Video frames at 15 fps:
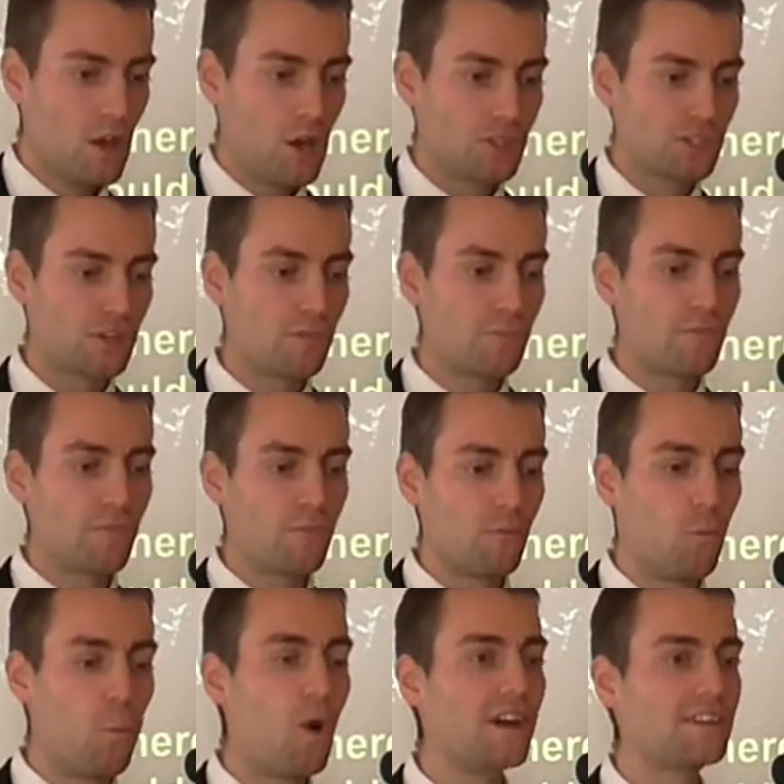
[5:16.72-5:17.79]
So
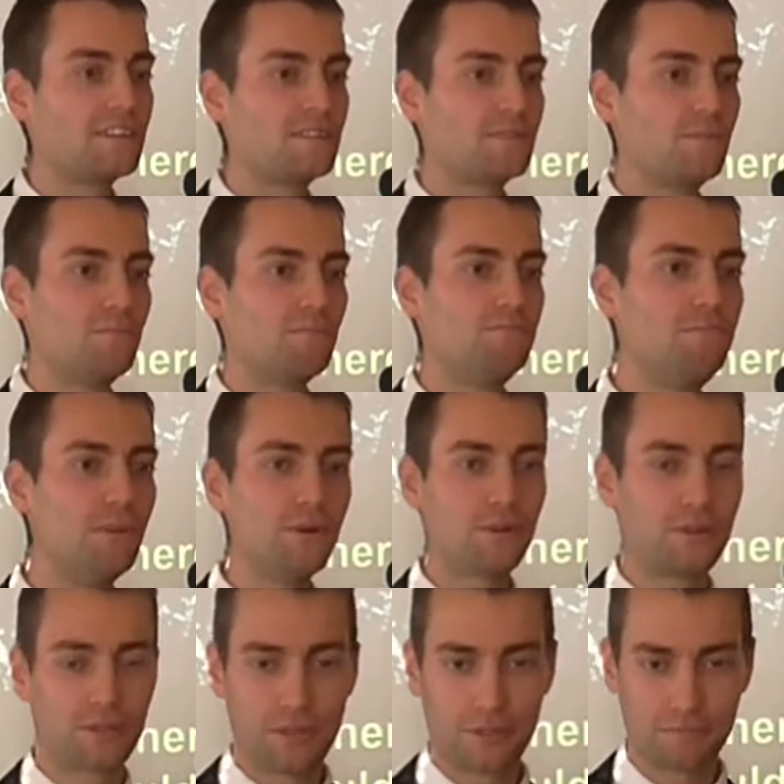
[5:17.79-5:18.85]
what
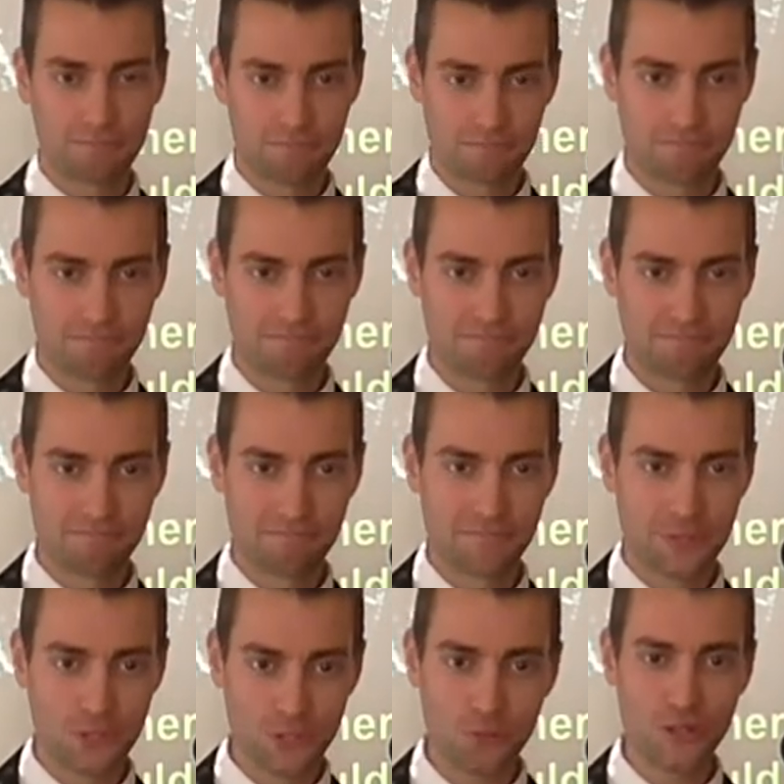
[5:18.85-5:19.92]
book
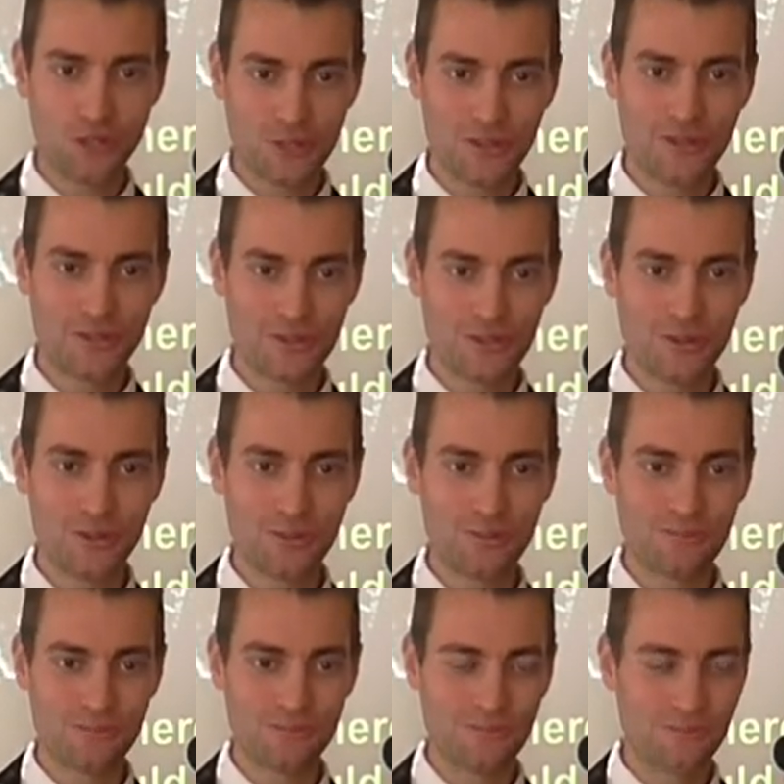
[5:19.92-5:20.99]
should we turn to
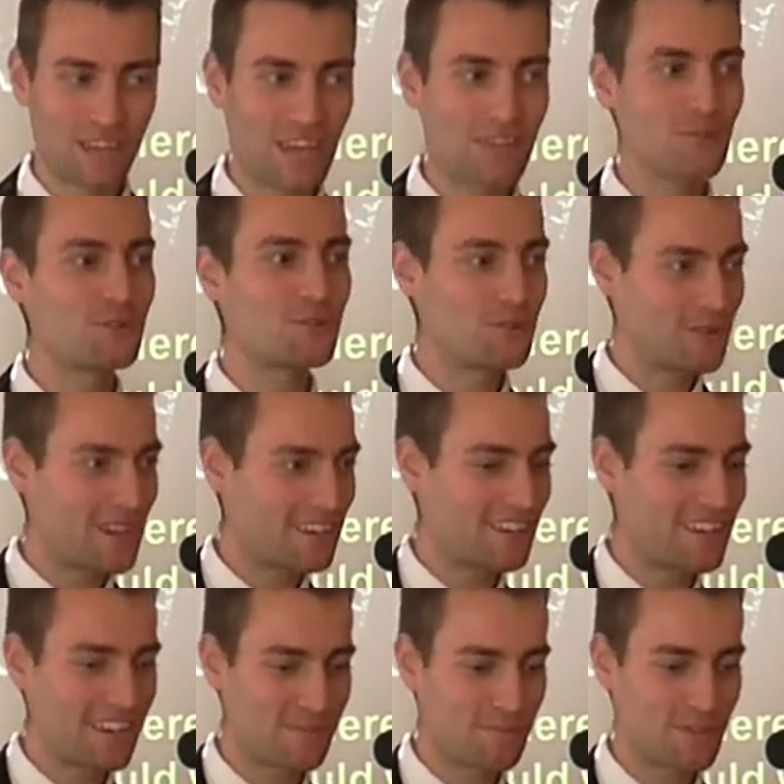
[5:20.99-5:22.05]
in order to get an
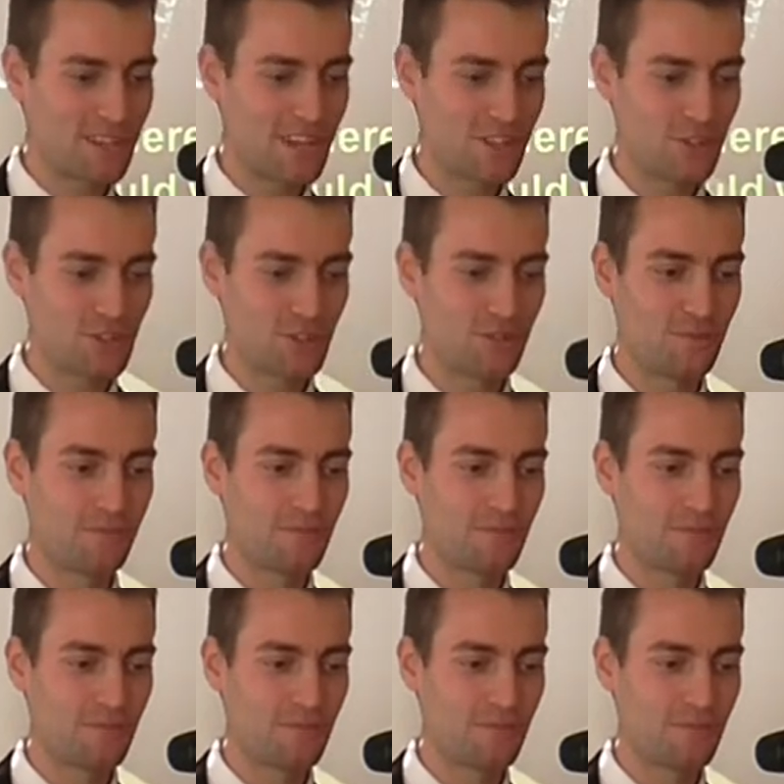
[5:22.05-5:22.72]
explanation?